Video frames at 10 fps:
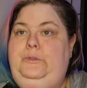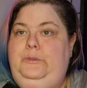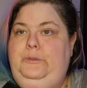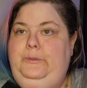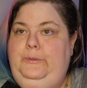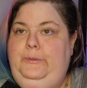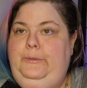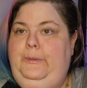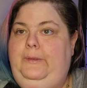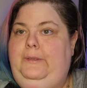
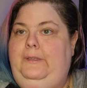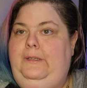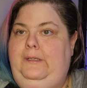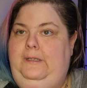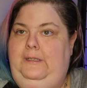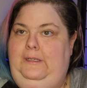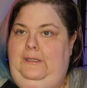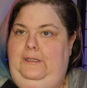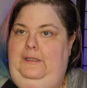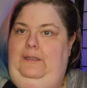Ooh.
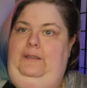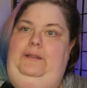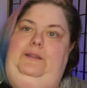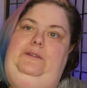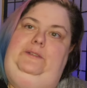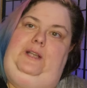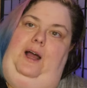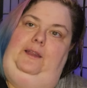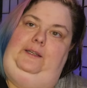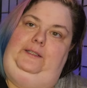Look at those
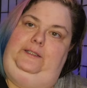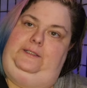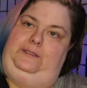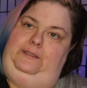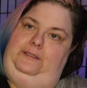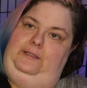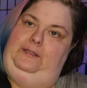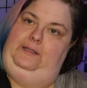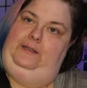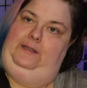colors.
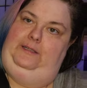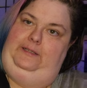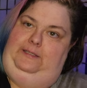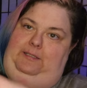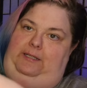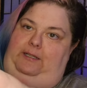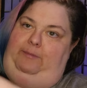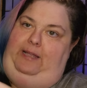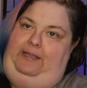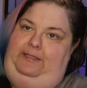You can see the
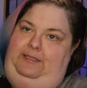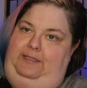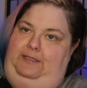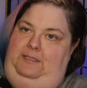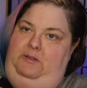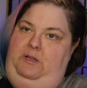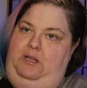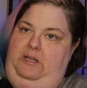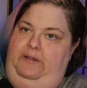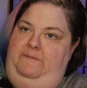plastic is still
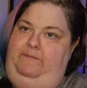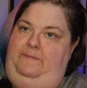on.